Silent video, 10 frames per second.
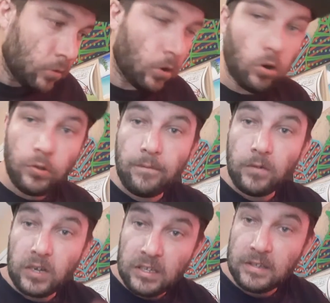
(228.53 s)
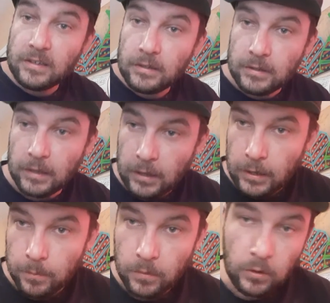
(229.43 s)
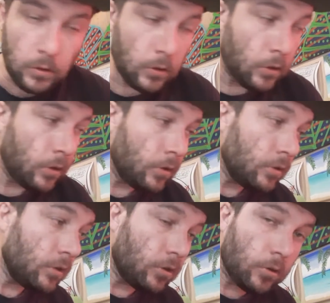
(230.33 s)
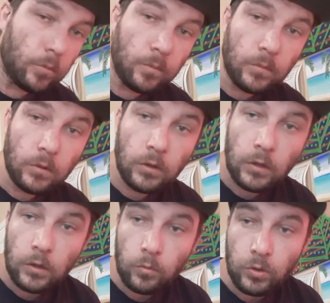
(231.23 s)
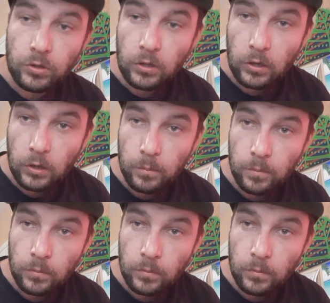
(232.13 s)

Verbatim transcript: All the fucking time. You know, with uh,